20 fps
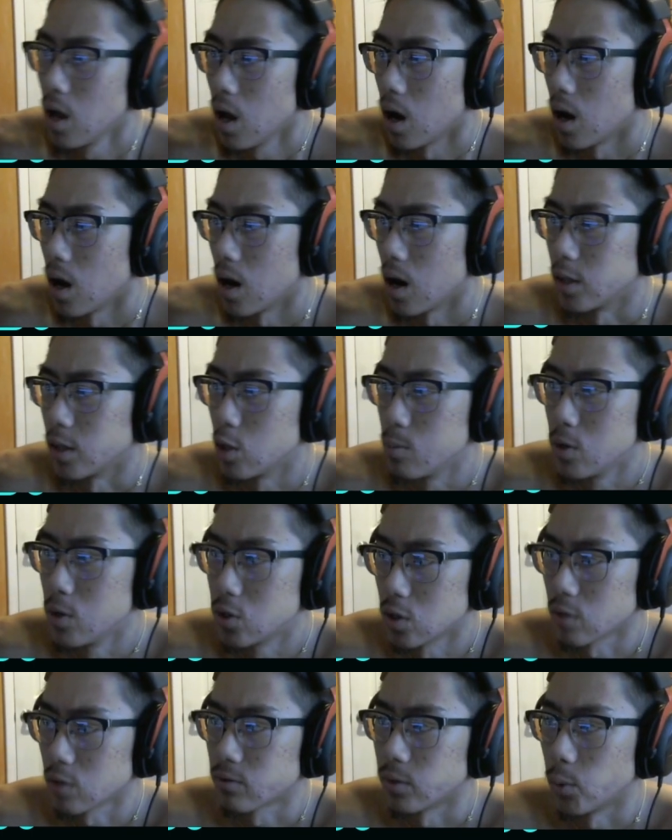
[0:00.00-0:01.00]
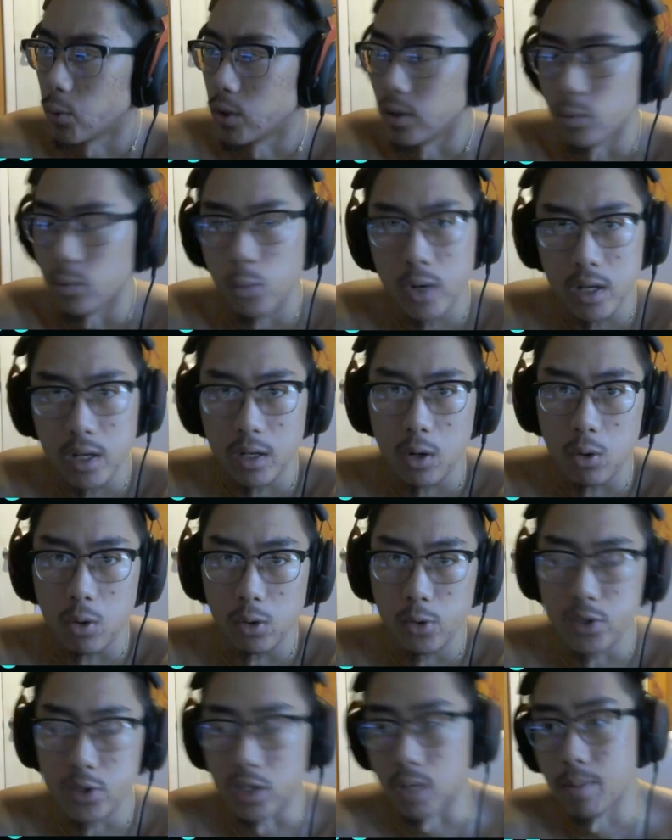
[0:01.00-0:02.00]
New music for when winning or
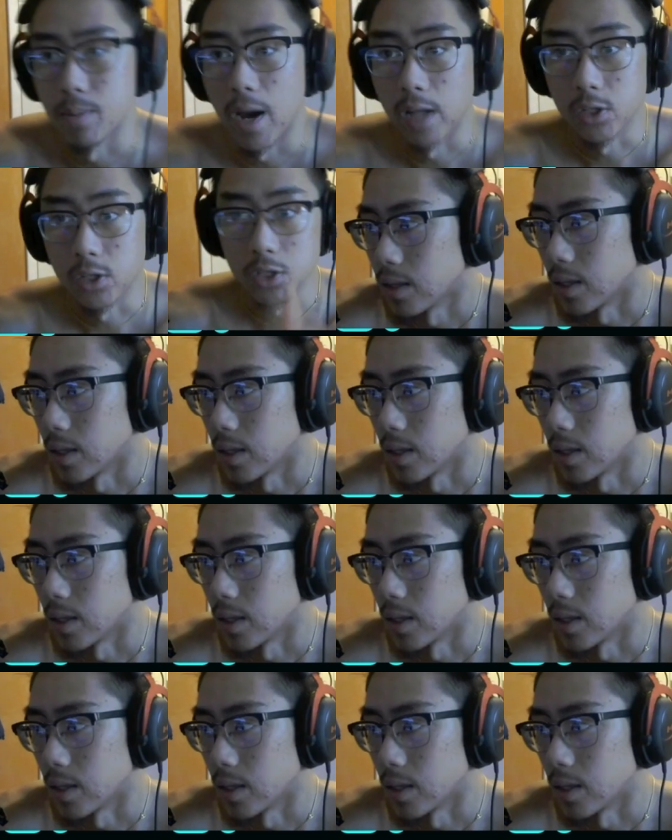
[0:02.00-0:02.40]
losing a match.